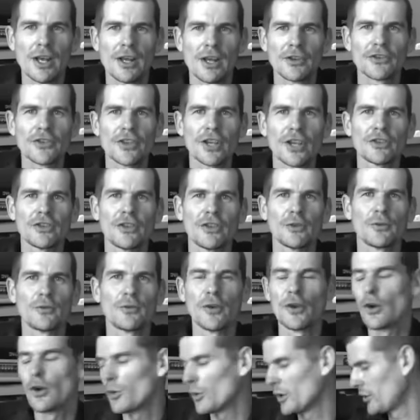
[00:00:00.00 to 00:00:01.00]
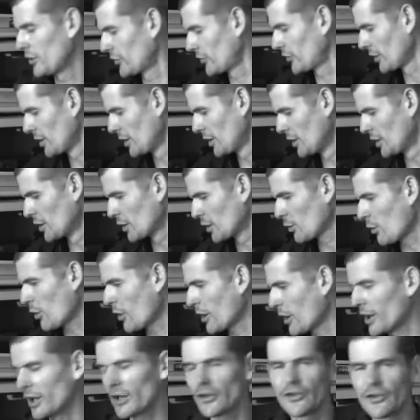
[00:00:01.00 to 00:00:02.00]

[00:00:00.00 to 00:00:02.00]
Sxephil is quite a